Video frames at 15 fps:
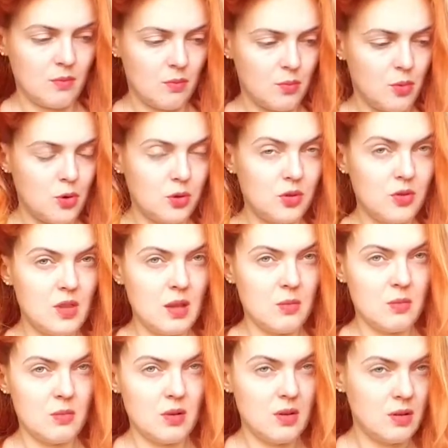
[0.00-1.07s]
put
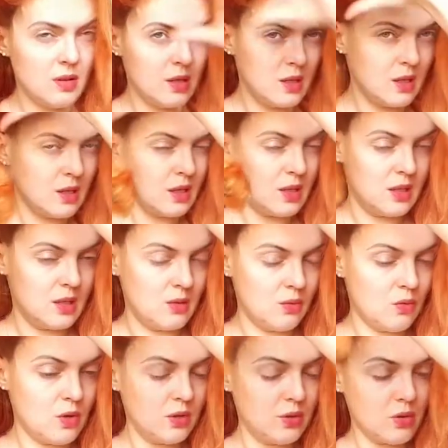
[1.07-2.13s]
them in
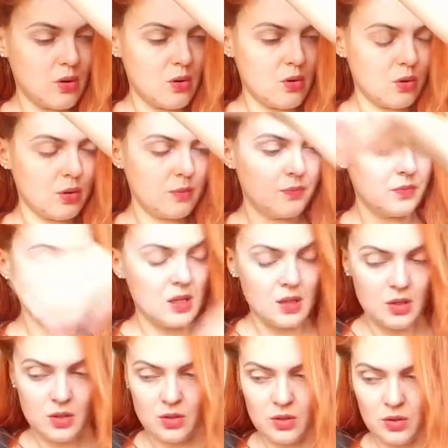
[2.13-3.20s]
one roll.
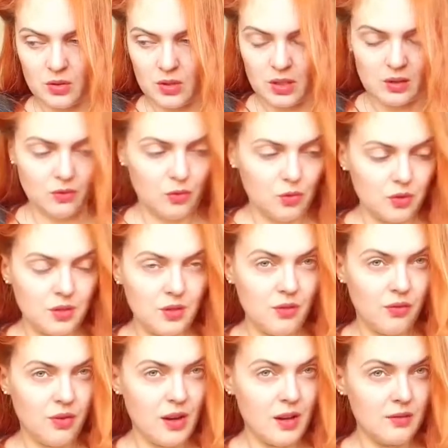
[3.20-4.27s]
So it says
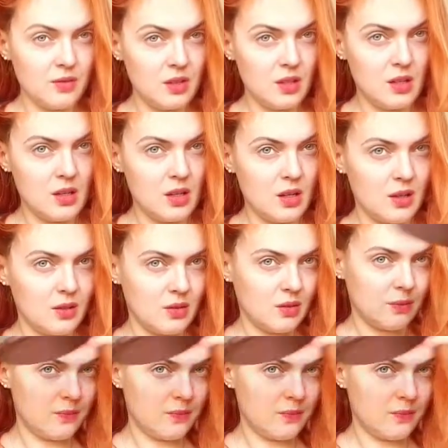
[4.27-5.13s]
45 degrees.